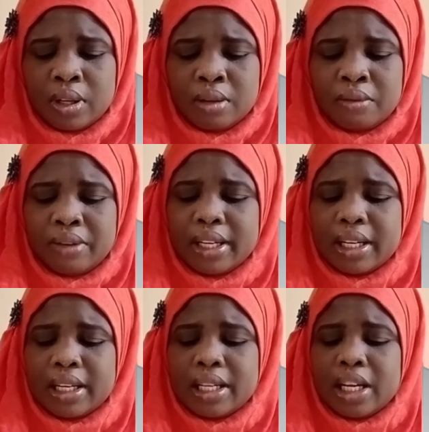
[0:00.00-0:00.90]

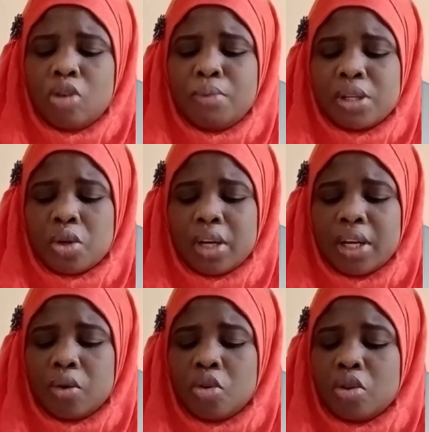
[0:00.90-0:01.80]
Finally, I will be
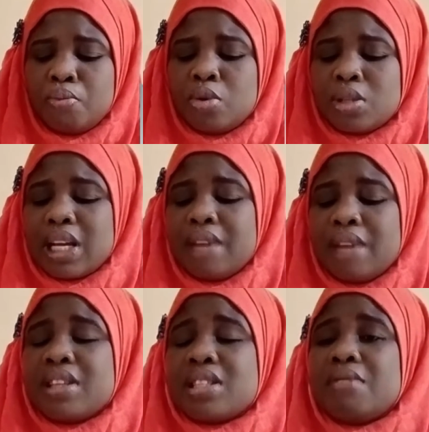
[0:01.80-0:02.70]
talking on
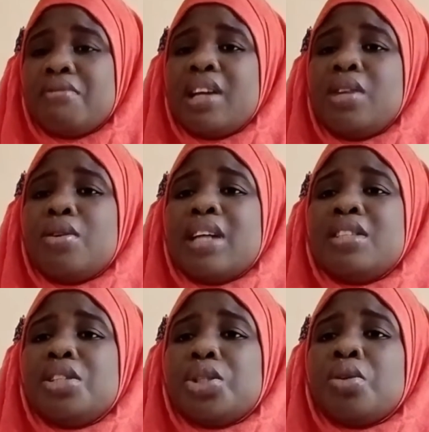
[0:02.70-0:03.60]
post-harvest value
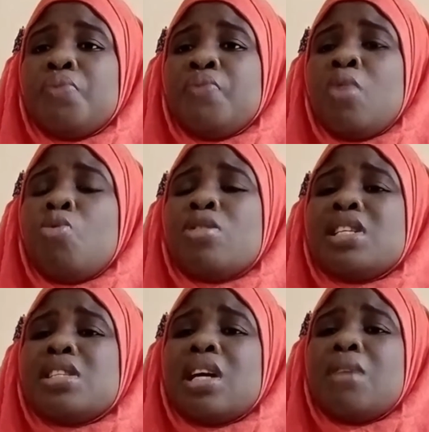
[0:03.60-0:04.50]
addition. What
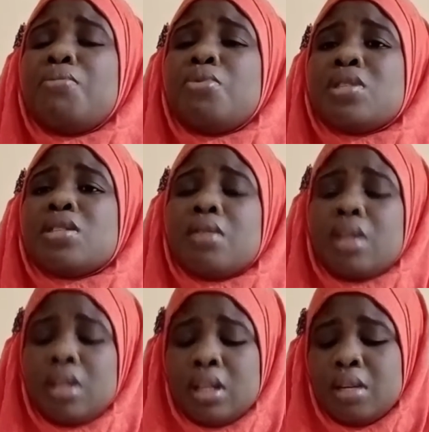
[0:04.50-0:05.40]
is
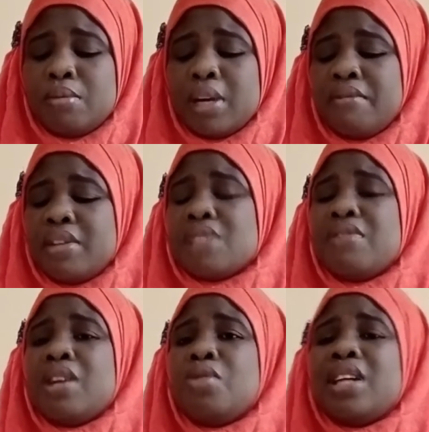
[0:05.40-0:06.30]
post-harvest
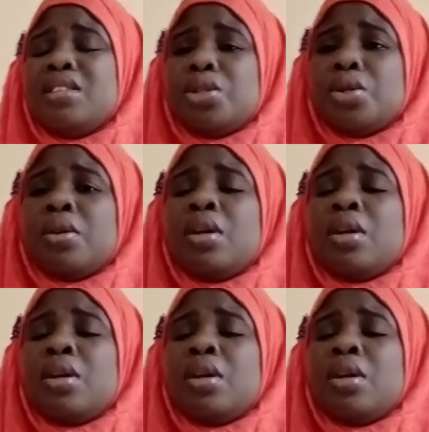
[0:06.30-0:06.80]
value addition?